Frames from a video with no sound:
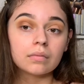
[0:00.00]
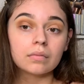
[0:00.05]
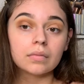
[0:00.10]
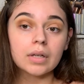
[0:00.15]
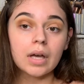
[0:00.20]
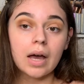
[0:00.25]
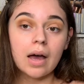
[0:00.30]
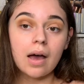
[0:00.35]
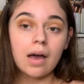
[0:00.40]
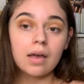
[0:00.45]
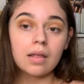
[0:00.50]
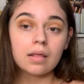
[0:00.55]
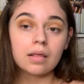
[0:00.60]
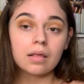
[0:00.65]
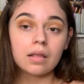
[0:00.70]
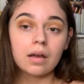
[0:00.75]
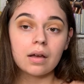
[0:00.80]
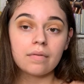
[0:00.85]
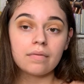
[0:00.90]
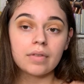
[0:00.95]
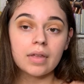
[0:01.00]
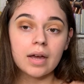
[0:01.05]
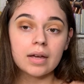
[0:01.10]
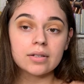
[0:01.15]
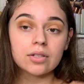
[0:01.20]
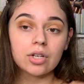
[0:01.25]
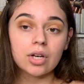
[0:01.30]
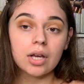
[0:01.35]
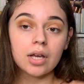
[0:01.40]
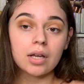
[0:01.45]
I love that
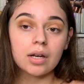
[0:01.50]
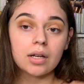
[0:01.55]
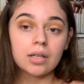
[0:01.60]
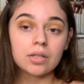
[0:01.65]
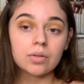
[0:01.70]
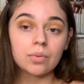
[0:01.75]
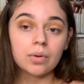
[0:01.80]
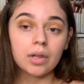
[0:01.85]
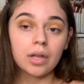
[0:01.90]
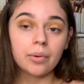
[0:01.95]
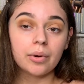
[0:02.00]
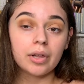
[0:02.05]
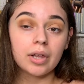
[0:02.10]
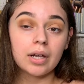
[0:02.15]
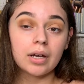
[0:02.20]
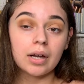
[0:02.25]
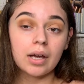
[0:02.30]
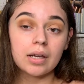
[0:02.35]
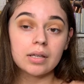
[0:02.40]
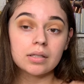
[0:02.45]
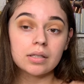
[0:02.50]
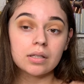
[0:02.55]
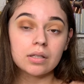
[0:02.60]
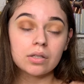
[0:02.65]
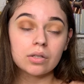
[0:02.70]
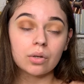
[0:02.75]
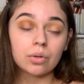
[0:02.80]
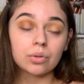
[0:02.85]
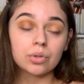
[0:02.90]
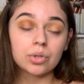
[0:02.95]
shade. It's really, really nice and
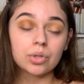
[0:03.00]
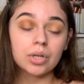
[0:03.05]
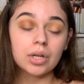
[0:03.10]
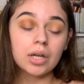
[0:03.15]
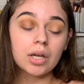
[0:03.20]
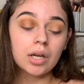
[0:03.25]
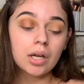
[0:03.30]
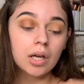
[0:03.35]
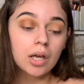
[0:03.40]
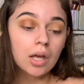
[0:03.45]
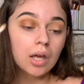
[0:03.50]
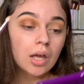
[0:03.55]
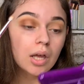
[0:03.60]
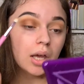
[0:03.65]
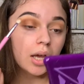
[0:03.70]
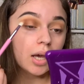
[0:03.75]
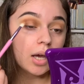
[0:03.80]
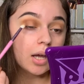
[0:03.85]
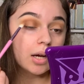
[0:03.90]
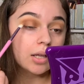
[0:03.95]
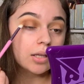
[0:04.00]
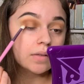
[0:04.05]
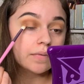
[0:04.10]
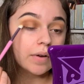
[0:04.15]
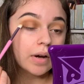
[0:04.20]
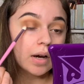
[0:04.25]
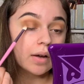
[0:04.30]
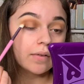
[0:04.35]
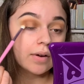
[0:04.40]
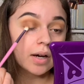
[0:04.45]
sultry, and it's
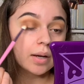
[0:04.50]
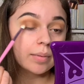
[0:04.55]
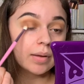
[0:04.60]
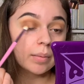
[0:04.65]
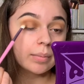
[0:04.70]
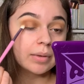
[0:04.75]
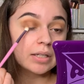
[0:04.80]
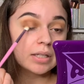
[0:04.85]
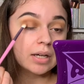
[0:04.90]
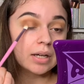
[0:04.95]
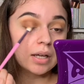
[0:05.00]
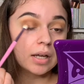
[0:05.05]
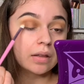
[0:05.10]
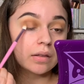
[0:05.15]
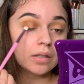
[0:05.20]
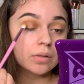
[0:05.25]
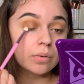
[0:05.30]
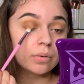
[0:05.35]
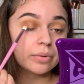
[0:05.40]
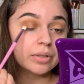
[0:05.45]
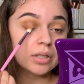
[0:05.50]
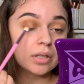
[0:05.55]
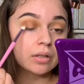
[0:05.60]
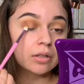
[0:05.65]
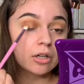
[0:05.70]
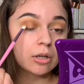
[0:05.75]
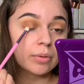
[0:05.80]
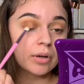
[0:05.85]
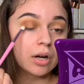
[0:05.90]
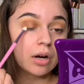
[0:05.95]
very, very pigmented. Again, this one was a
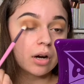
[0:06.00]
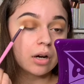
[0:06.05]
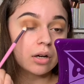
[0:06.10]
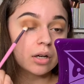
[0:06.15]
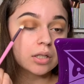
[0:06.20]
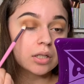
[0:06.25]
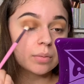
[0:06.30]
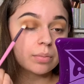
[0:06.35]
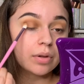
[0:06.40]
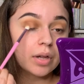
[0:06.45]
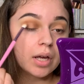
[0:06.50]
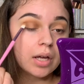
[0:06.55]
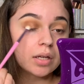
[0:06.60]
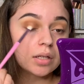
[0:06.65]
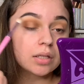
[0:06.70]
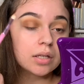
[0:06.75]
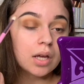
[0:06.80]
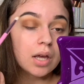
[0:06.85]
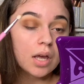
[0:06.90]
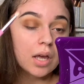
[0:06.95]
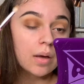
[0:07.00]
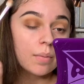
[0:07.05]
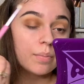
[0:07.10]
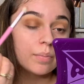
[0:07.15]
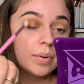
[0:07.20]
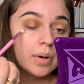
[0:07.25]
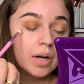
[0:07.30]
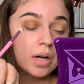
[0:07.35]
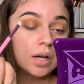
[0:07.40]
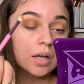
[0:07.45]
little bit harder to blend,
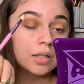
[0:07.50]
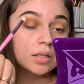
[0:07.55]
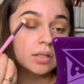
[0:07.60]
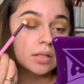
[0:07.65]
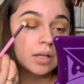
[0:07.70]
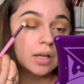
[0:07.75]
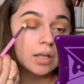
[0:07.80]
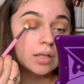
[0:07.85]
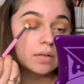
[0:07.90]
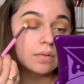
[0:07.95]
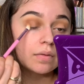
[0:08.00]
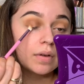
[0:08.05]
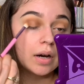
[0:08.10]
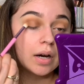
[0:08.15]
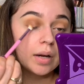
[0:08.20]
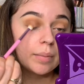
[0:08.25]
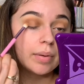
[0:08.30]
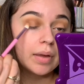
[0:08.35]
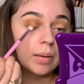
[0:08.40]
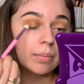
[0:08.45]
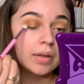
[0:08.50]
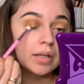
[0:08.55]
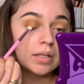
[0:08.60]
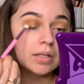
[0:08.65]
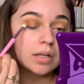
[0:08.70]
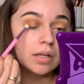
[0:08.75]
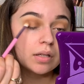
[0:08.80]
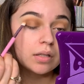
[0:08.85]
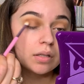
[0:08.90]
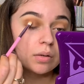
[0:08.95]
but it's very
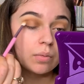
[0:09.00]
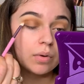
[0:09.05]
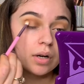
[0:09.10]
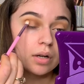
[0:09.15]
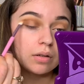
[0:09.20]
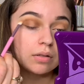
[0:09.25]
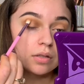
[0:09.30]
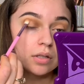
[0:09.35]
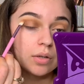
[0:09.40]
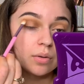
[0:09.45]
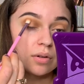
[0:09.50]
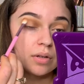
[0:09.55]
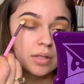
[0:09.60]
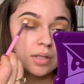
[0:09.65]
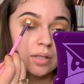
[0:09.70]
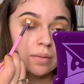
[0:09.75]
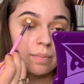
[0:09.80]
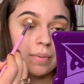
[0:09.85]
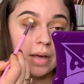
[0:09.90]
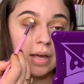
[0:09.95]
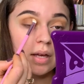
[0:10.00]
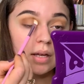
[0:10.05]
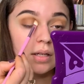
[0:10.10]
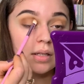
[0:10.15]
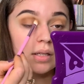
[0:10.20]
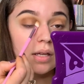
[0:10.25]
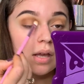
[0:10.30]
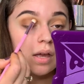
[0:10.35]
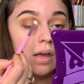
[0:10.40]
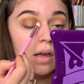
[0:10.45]
pigmented, so what else do you expect?